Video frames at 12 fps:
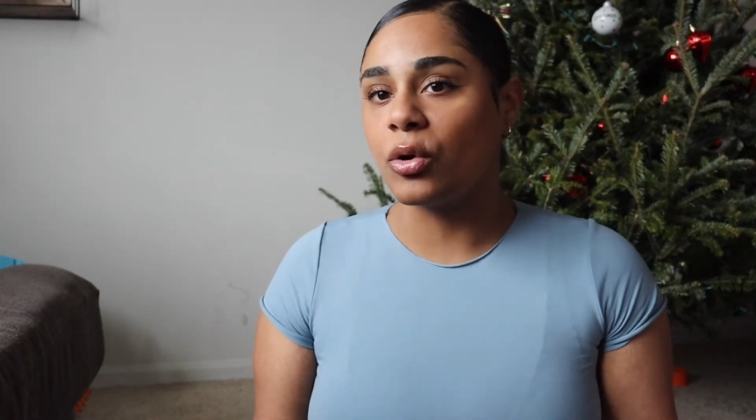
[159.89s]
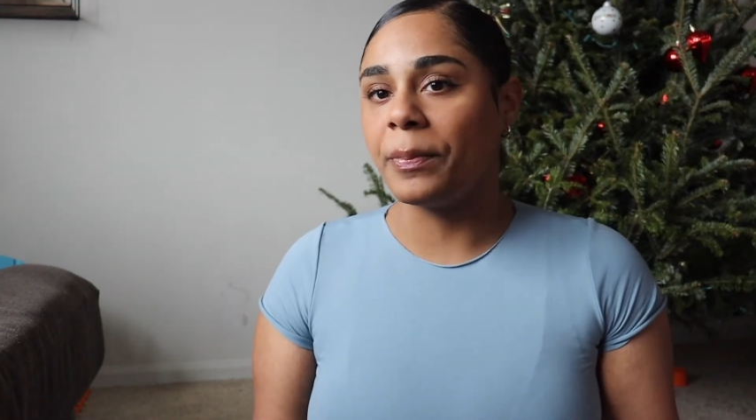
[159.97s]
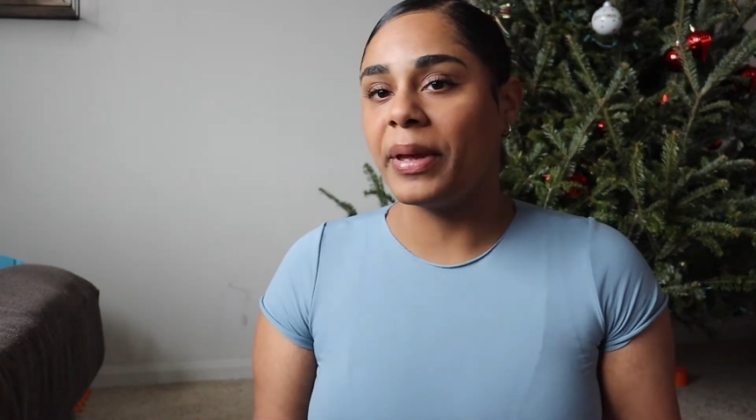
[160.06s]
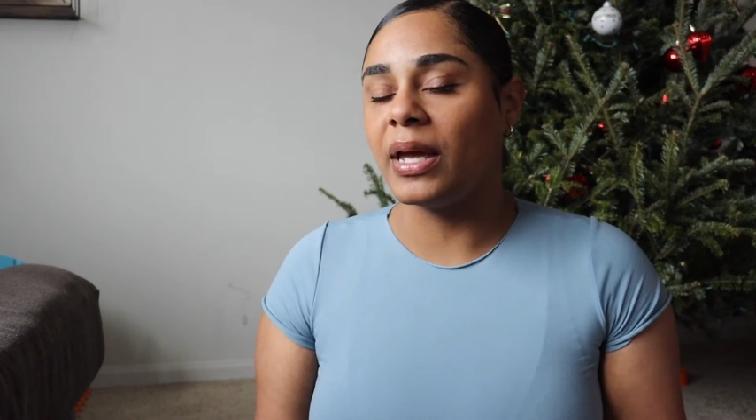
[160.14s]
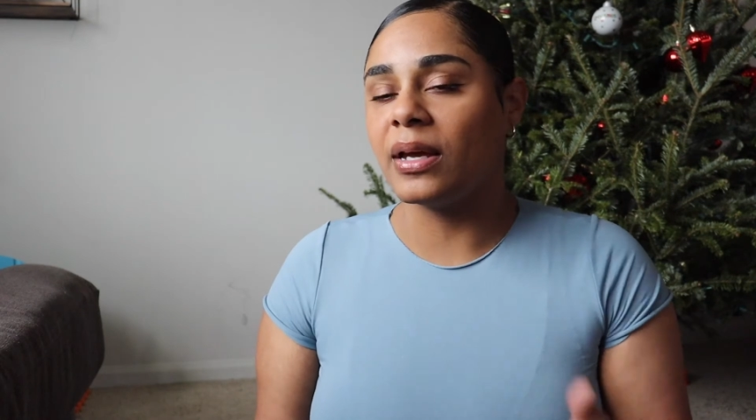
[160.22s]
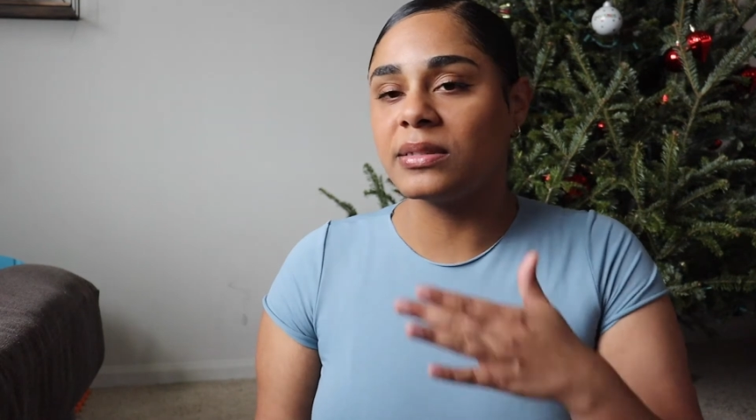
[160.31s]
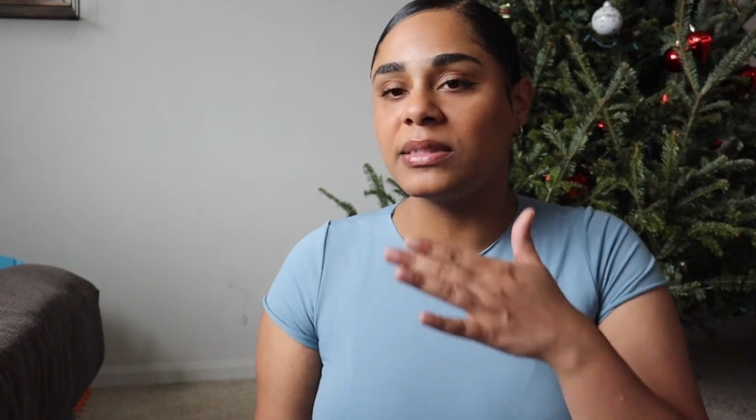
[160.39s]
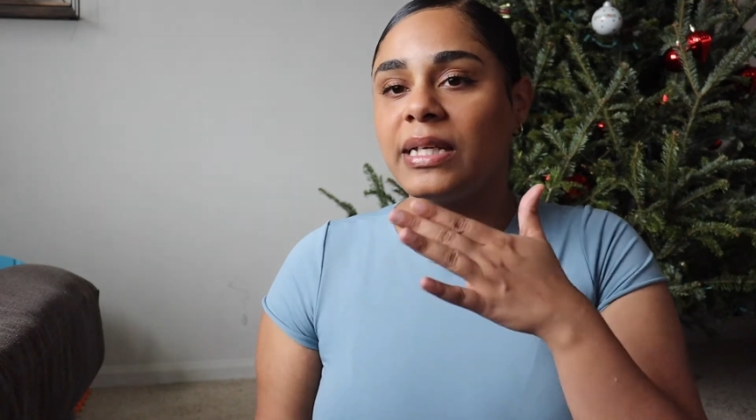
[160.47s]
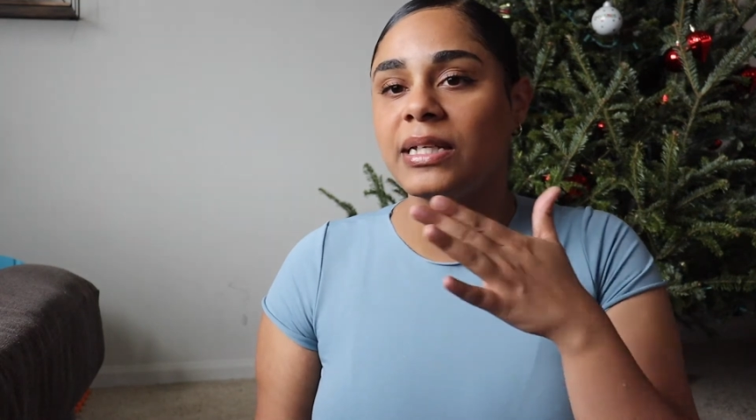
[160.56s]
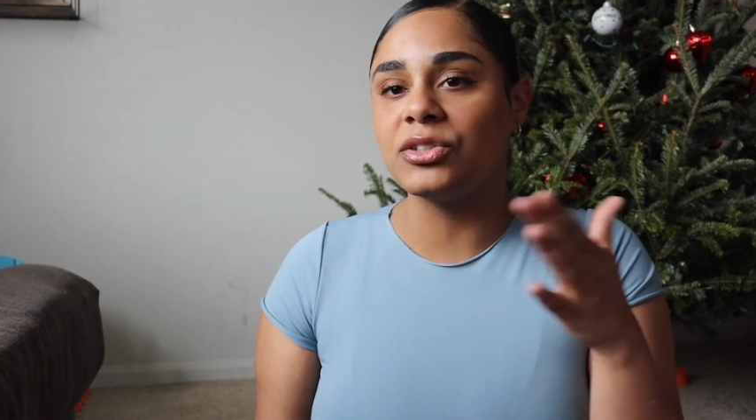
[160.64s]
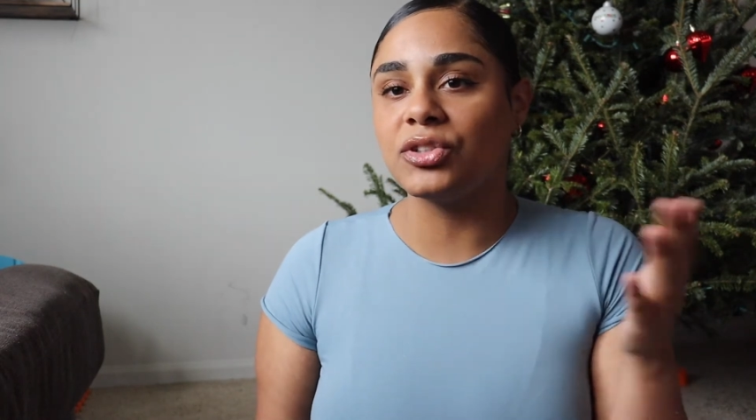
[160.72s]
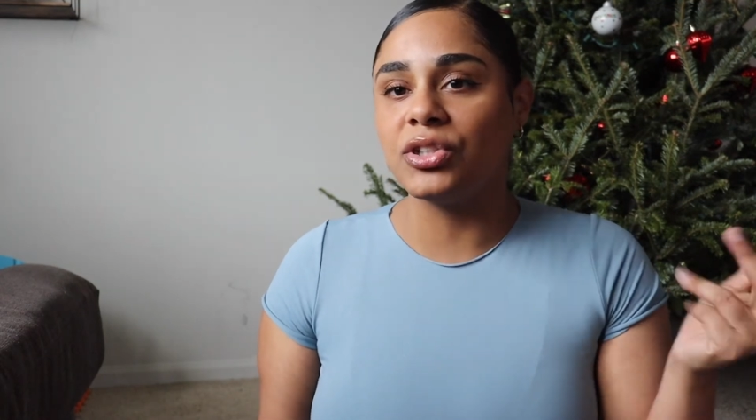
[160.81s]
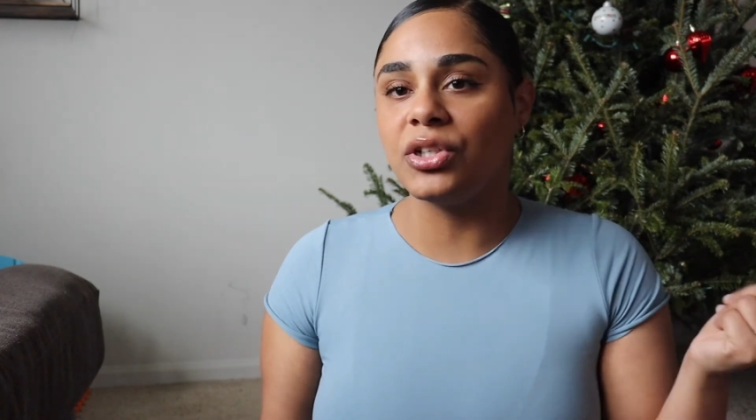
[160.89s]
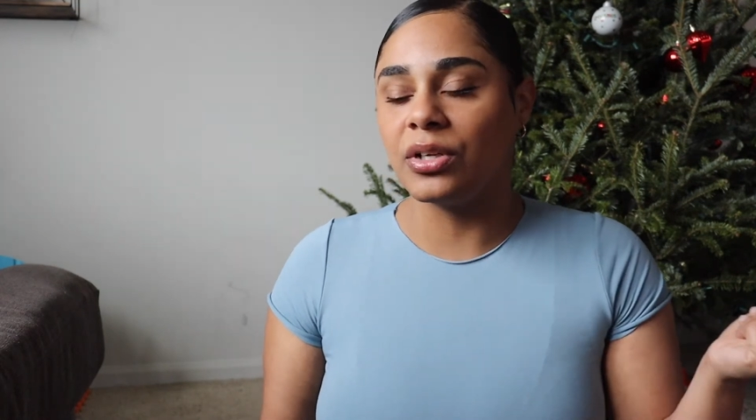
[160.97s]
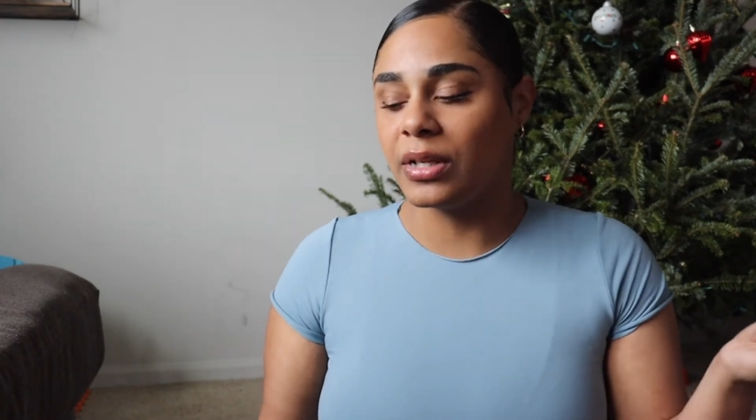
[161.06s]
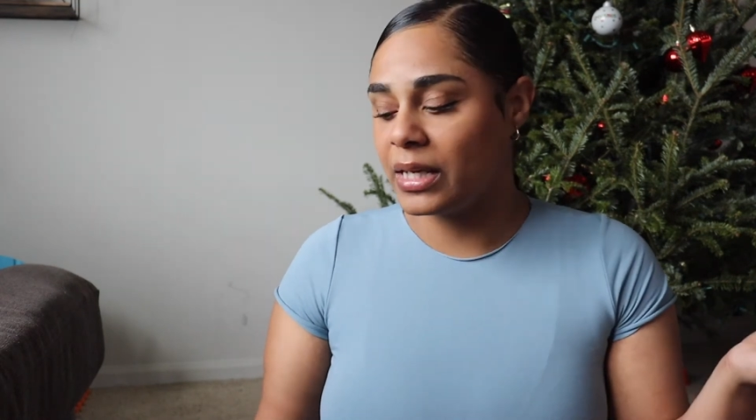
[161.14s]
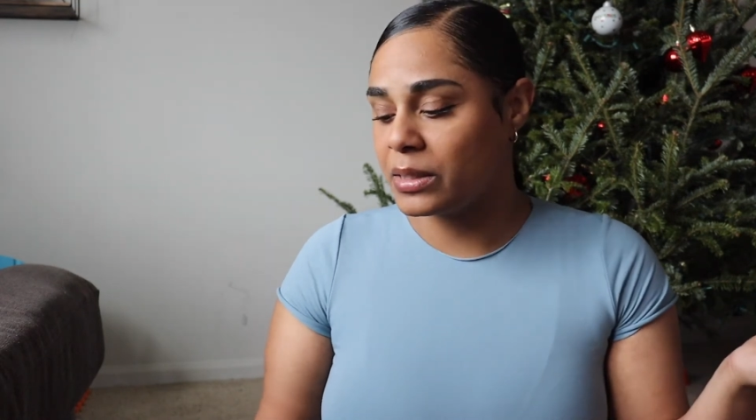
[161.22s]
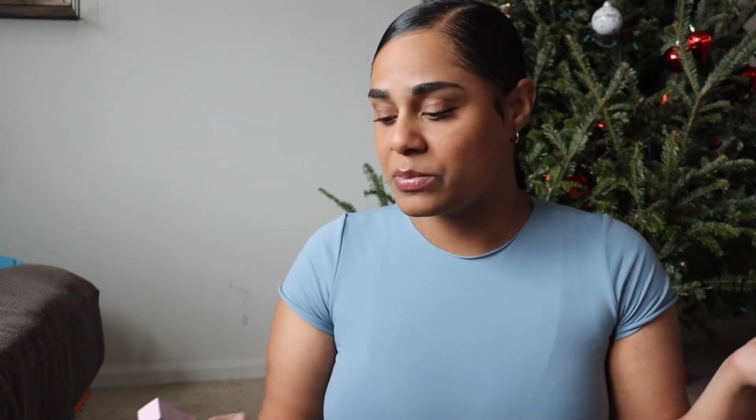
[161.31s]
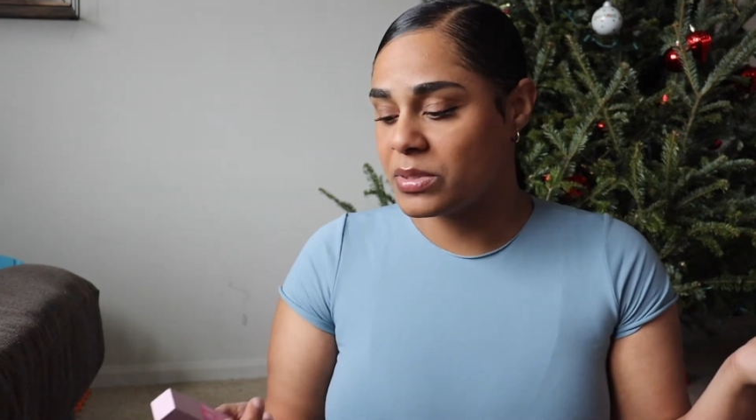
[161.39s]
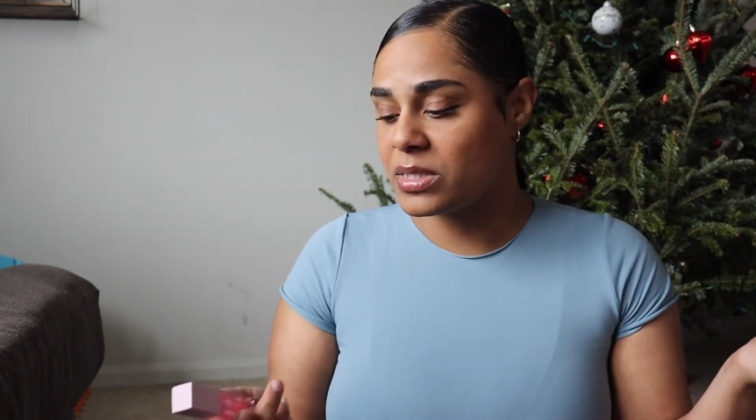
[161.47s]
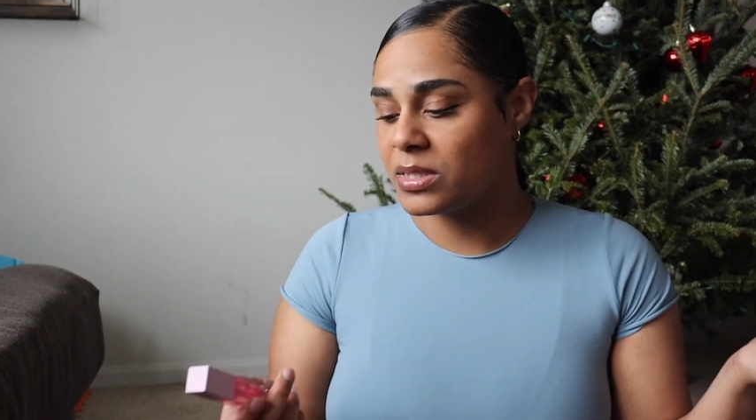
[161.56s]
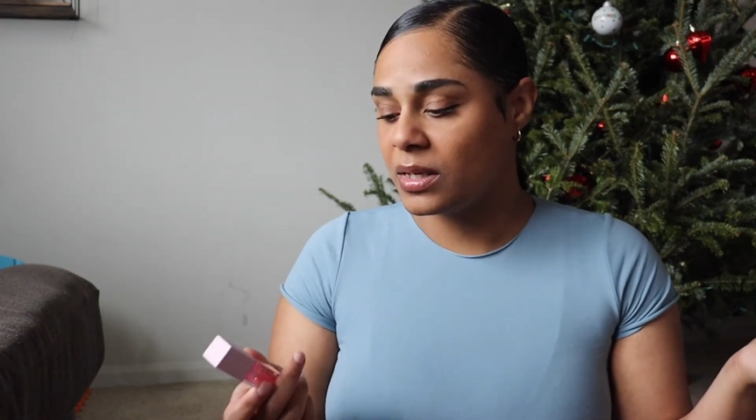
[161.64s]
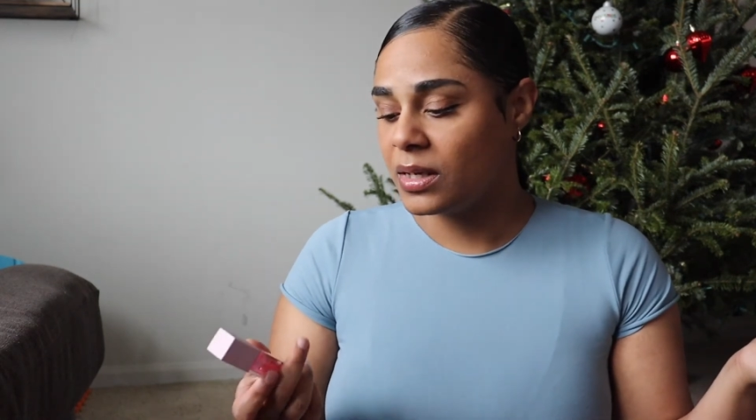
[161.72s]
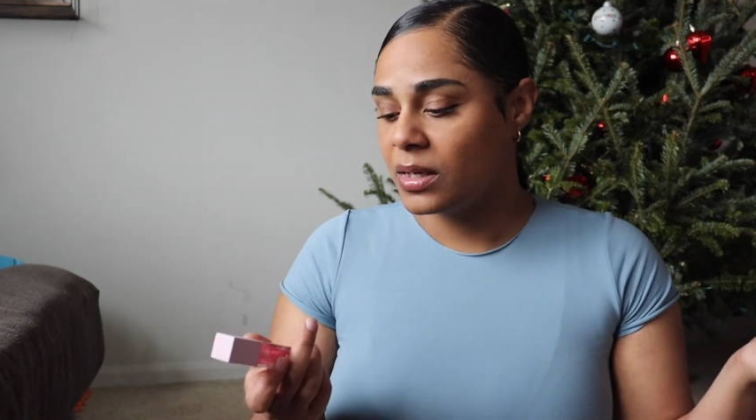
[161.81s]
pink tint to your lips,